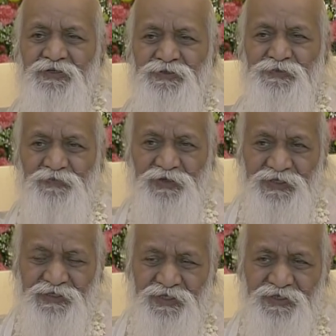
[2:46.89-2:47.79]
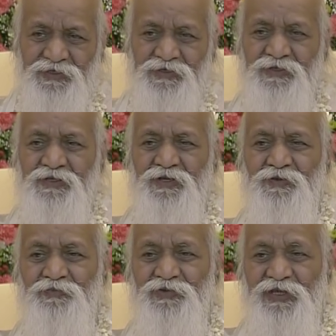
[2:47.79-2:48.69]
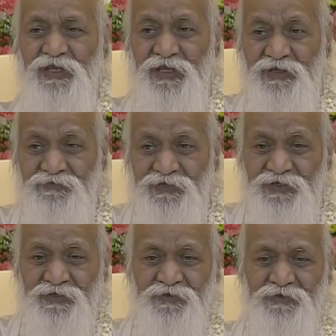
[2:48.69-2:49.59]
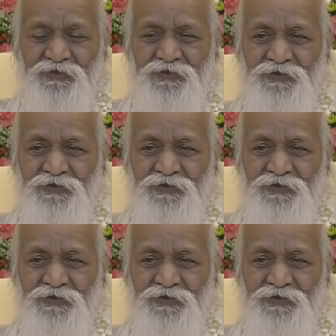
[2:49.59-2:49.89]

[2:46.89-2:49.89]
speaking, behaving,